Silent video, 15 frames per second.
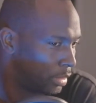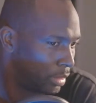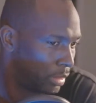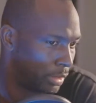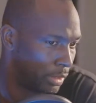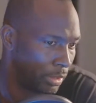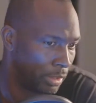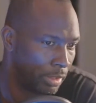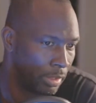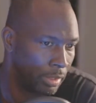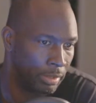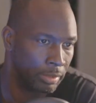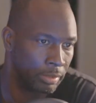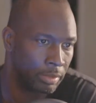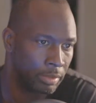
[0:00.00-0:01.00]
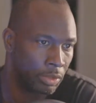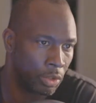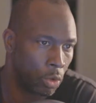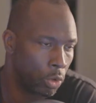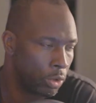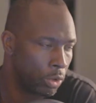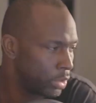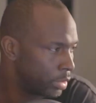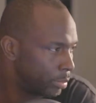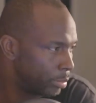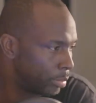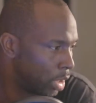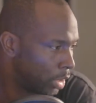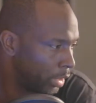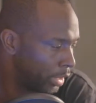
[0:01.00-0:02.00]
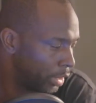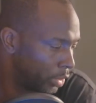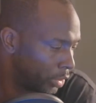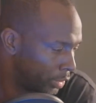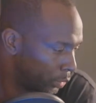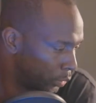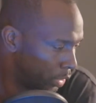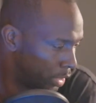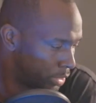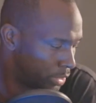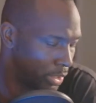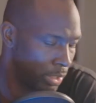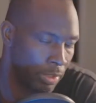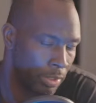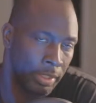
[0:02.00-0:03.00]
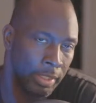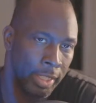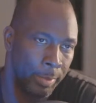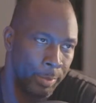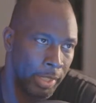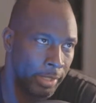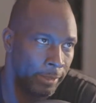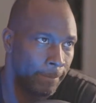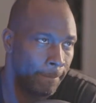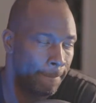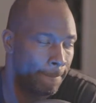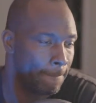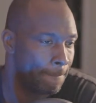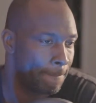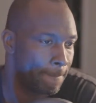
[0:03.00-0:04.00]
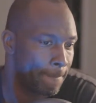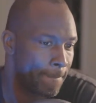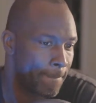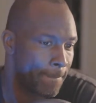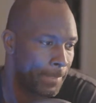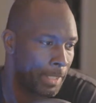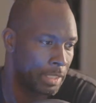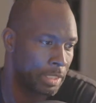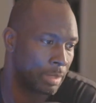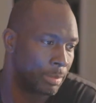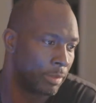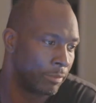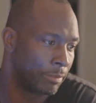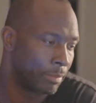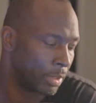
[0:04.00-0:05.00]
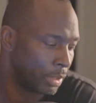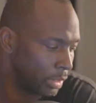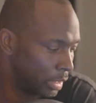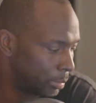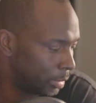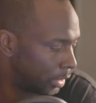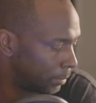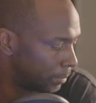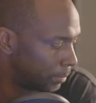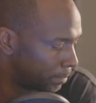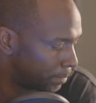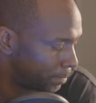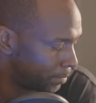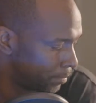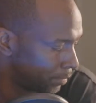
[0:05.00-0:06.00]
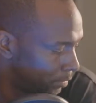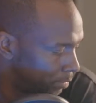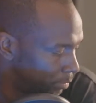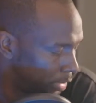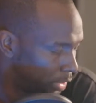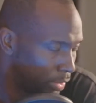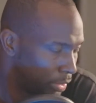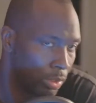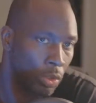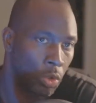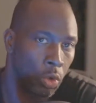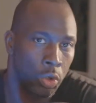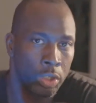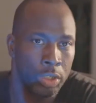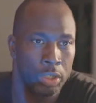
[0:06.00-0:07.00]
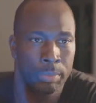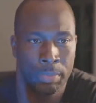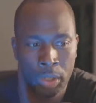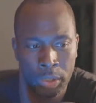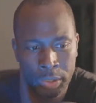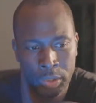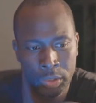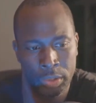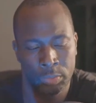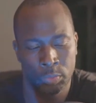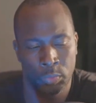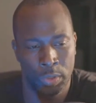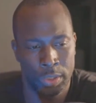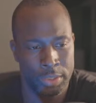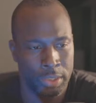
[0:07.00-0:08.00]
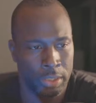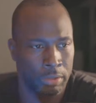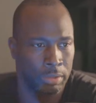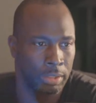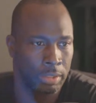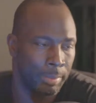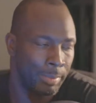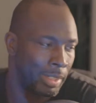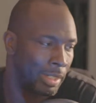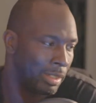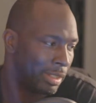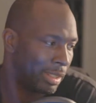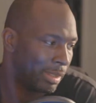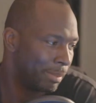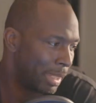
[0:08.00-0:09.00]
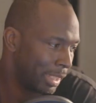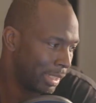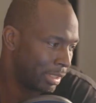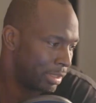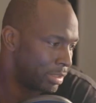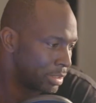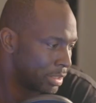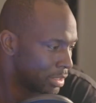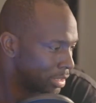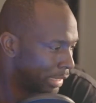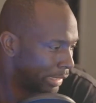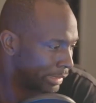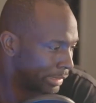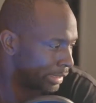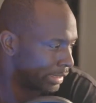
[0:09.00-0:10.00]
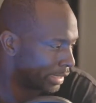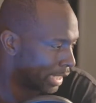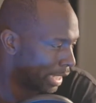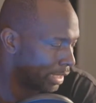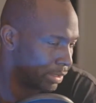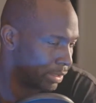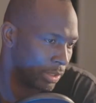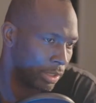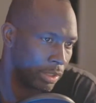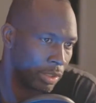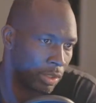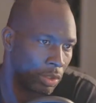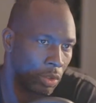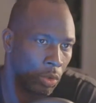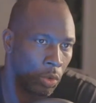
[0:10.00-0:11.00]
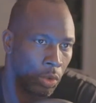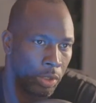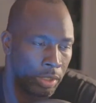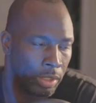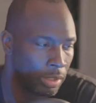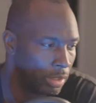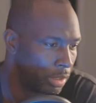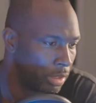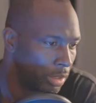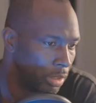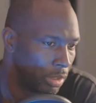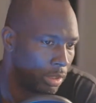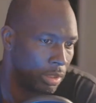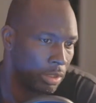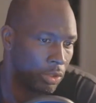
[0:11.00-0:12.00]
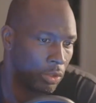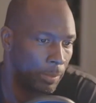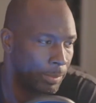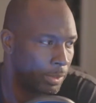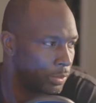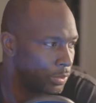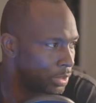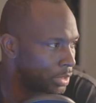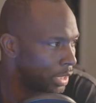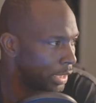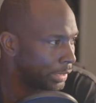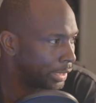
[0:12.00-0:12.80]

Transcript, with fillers: and they're gonna corner the market on the ones that are limited because some of them aren't limited. But they're going to corner the market on the ones that are limited and make it just like the dollar. They're going to hoard crypto just like